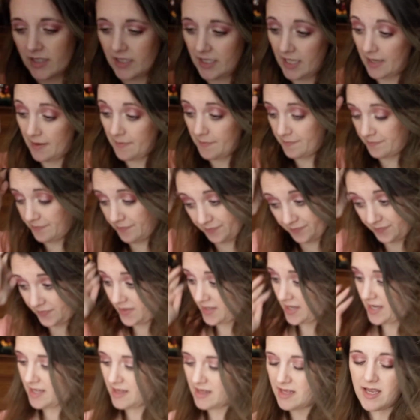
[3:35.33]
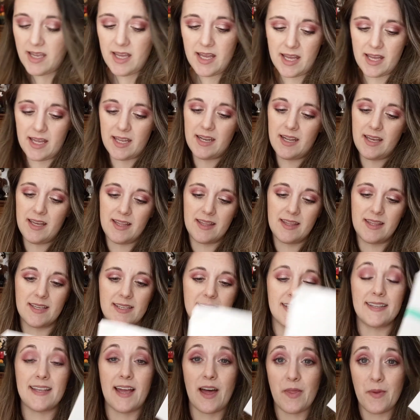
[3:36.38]
clip. And then
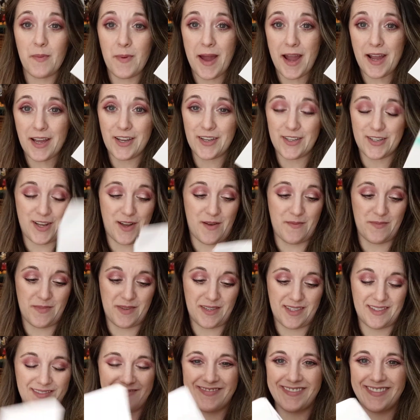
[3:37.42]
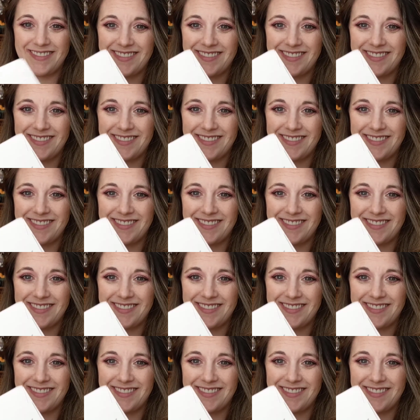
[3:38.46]
this is how the package comes.